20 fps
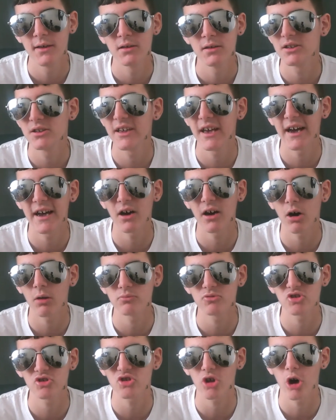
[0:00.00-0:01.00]
yeah, I'm
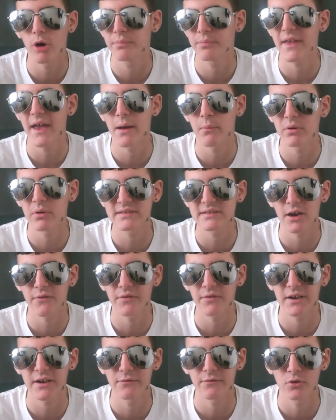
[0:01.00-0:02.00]
just updating myself
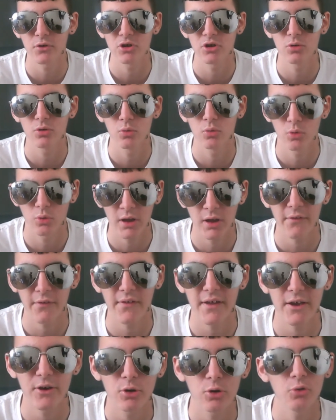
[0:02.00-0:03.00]
in it for you all out
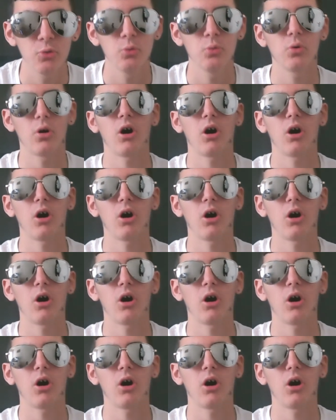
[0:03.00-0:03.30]
there who